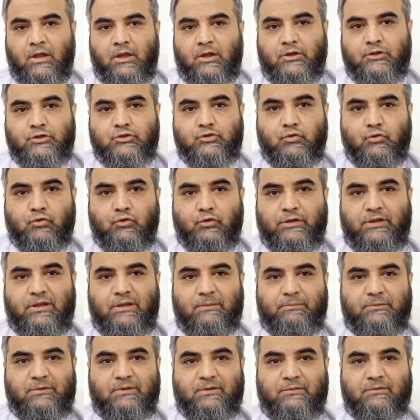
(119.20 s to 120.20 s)
So
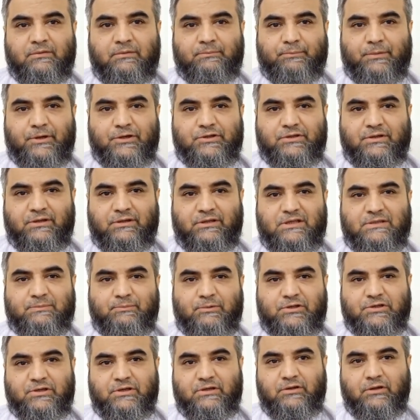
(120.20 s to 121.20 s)
this
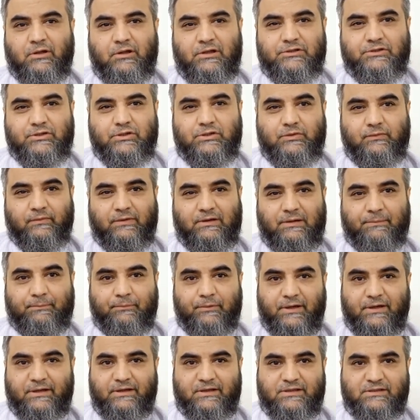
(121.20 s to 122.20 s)
patient also developed
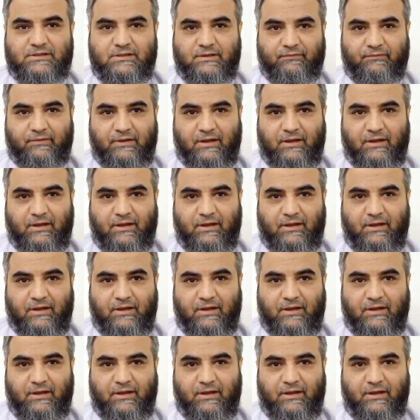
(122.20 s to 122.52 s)
redness of